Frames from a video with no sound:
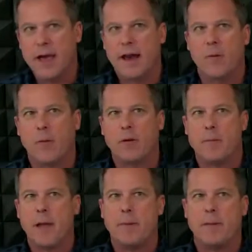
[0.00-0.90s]
and I want to
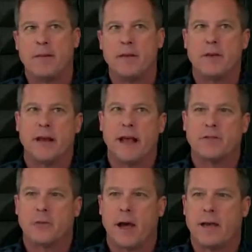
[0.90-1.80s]
remind people that you can
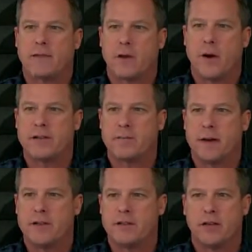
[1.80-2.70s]
ask ask a question
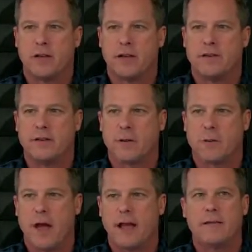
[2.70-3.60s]
by just looking to the
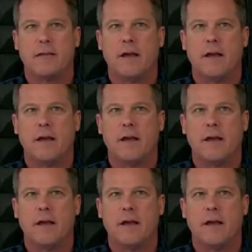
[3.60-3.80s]
right